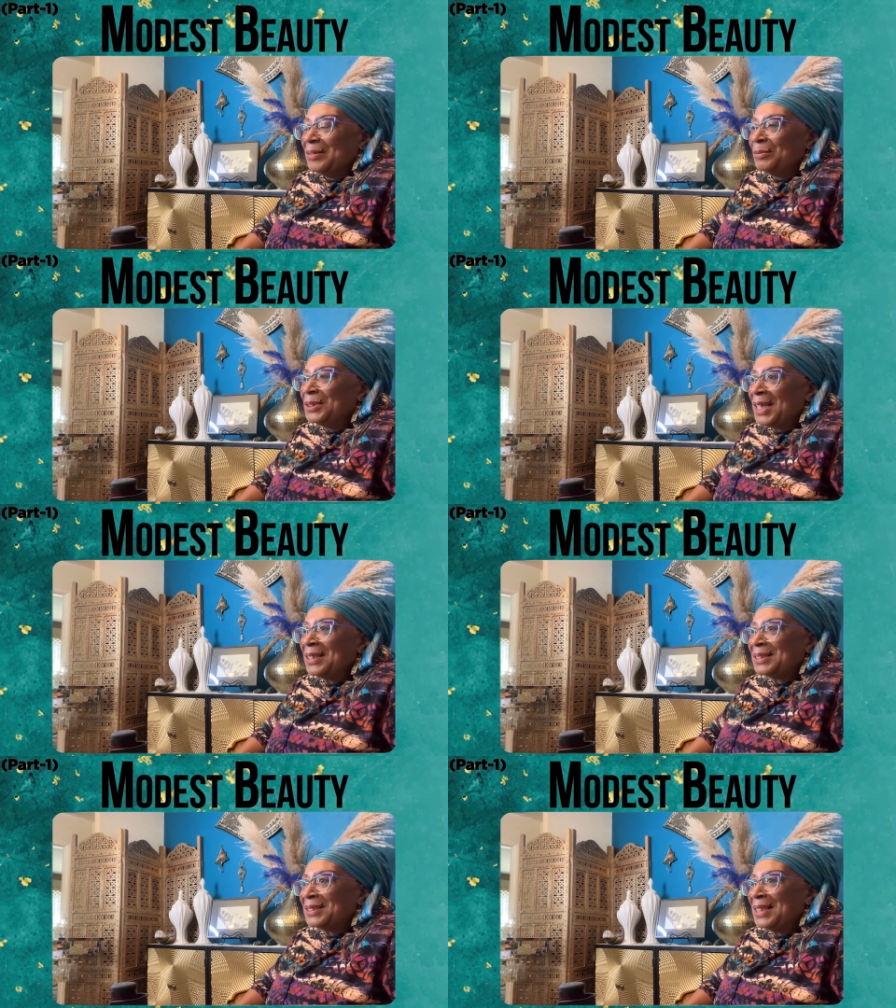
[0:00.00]
well
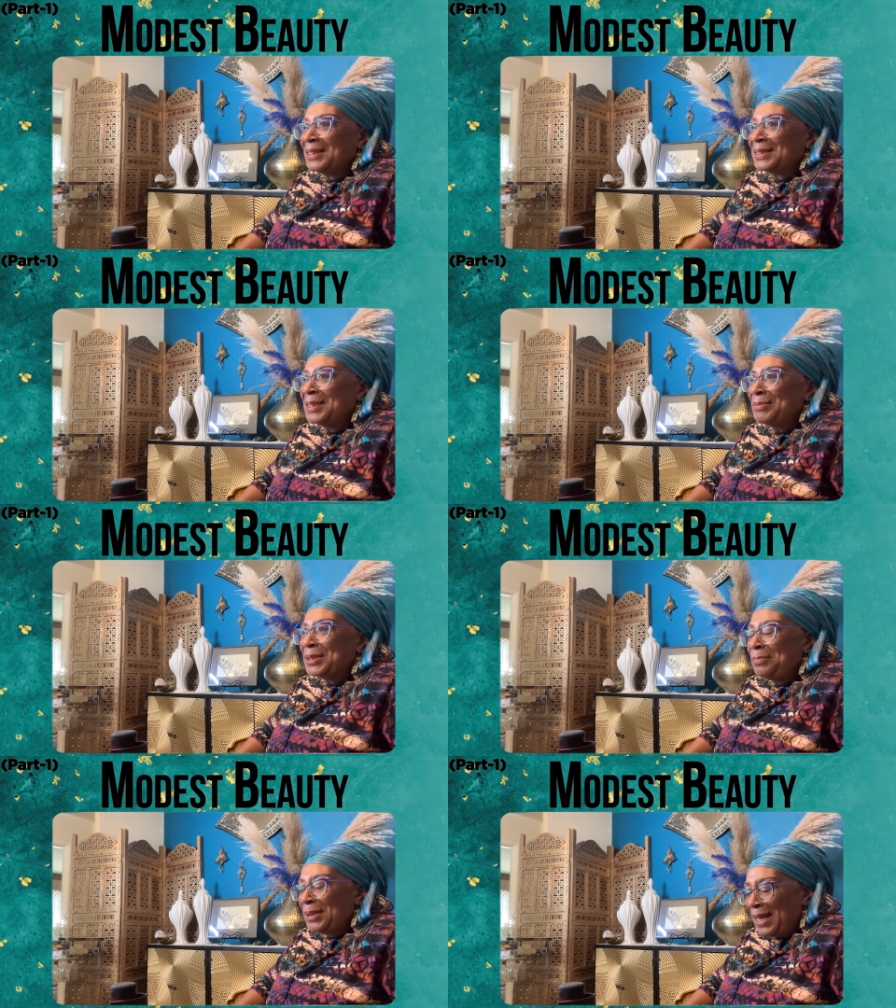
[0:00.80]
that's that seems
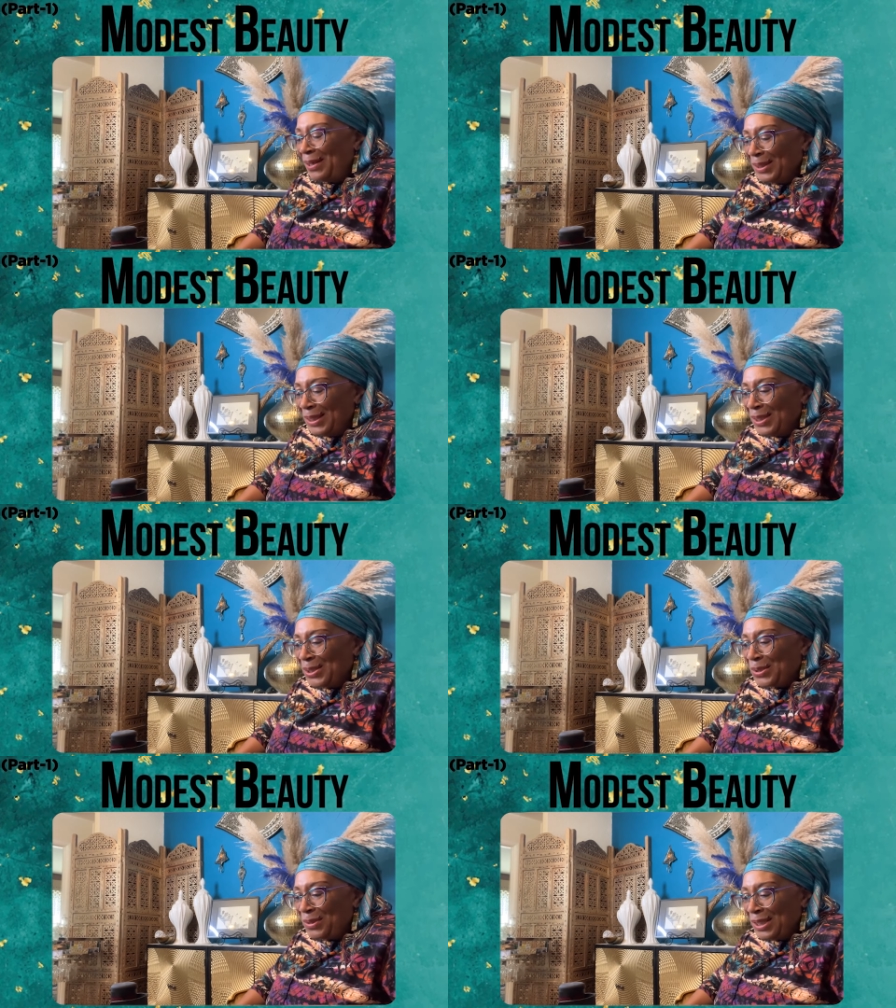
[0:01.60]
to be how the
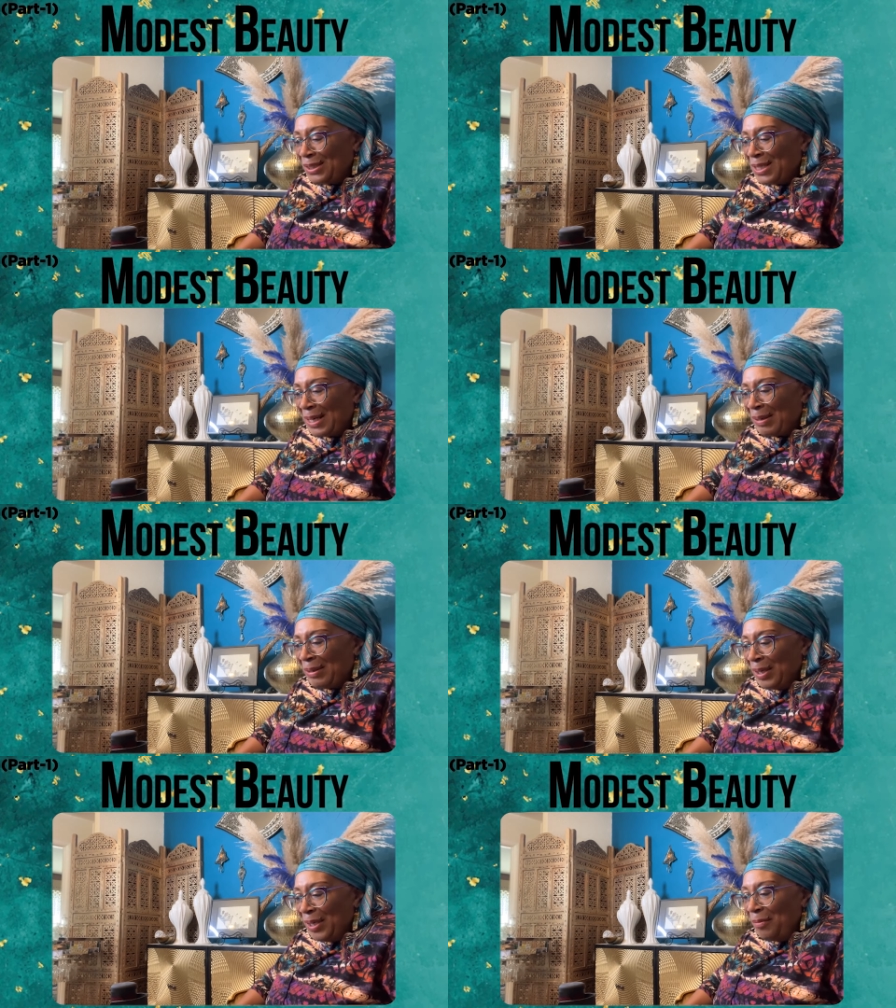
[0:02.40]
industry is now
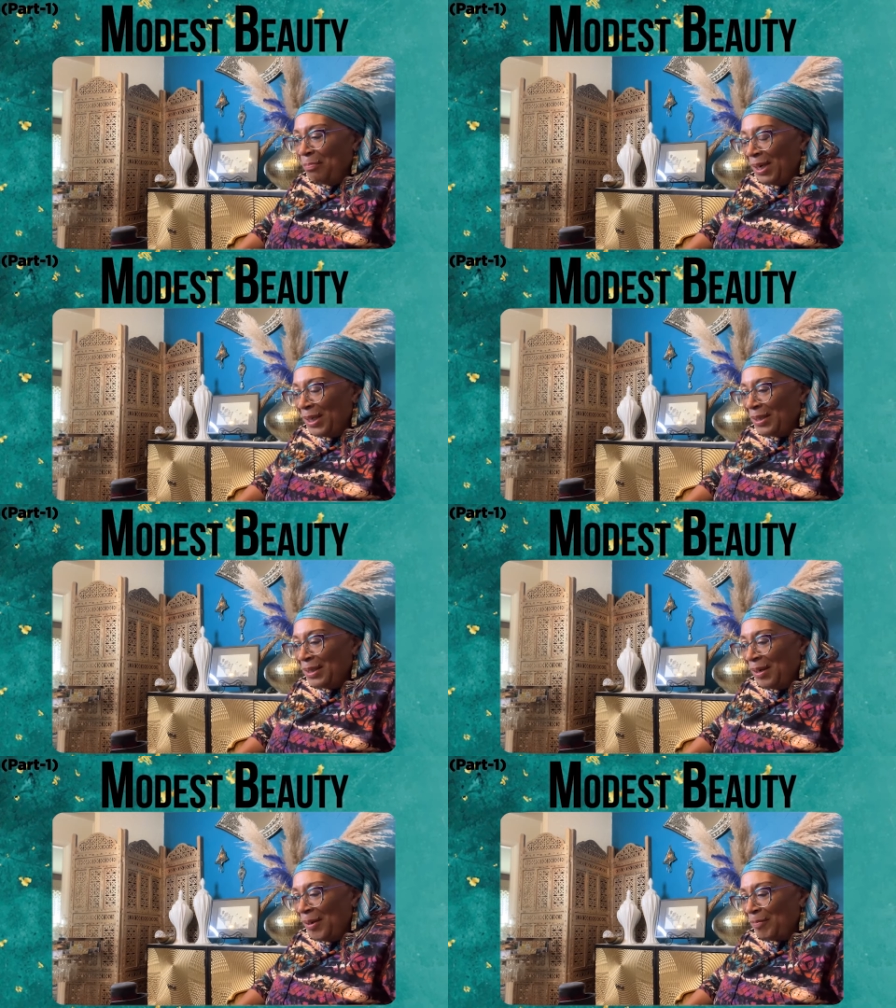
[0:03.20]
mm-hmm. but
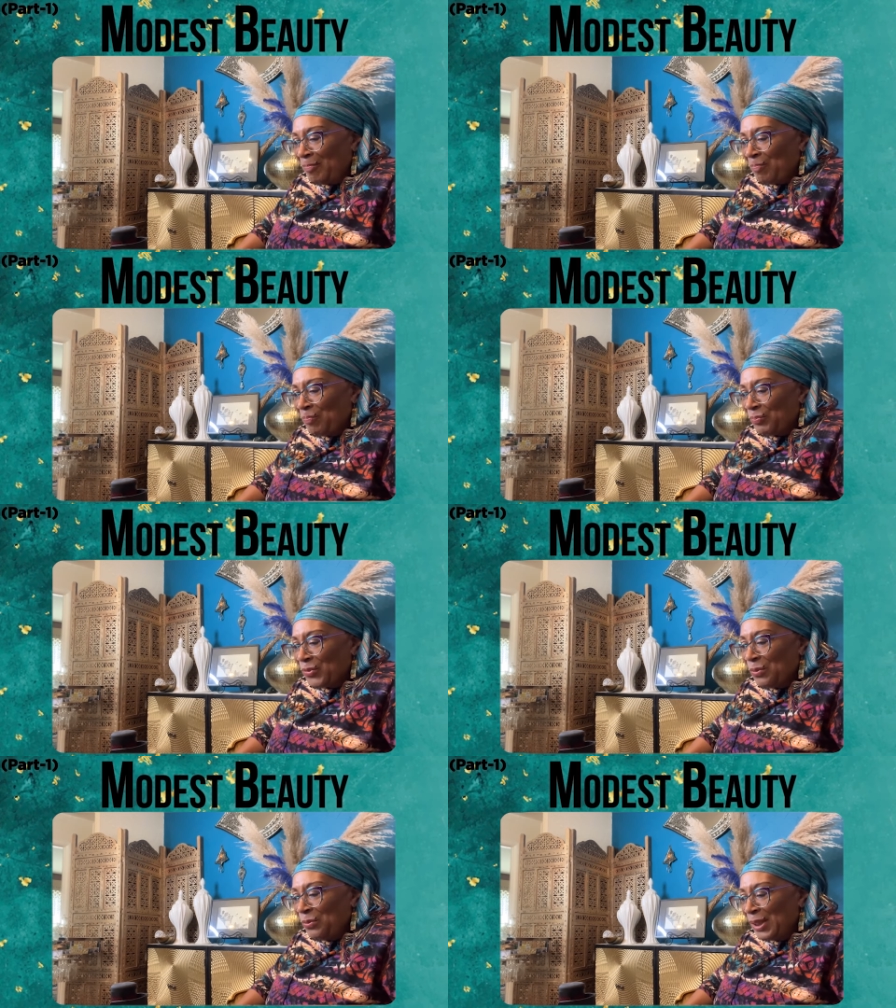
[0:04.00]
um,
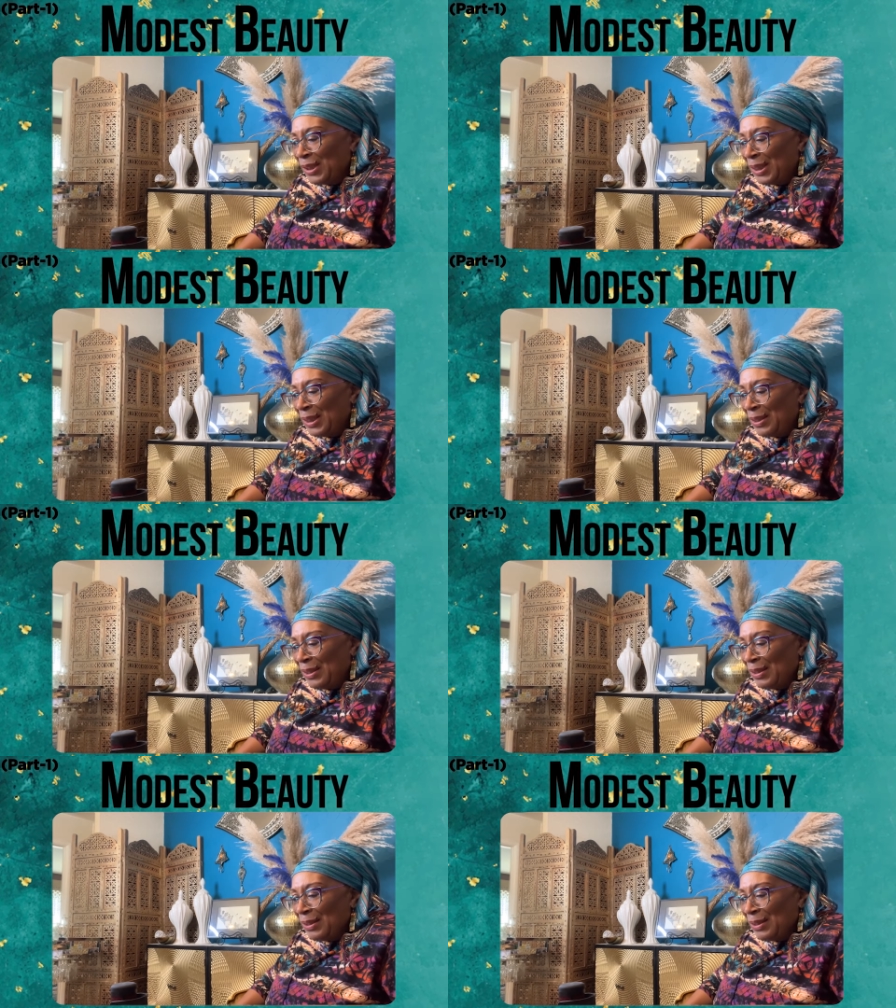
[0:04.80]
really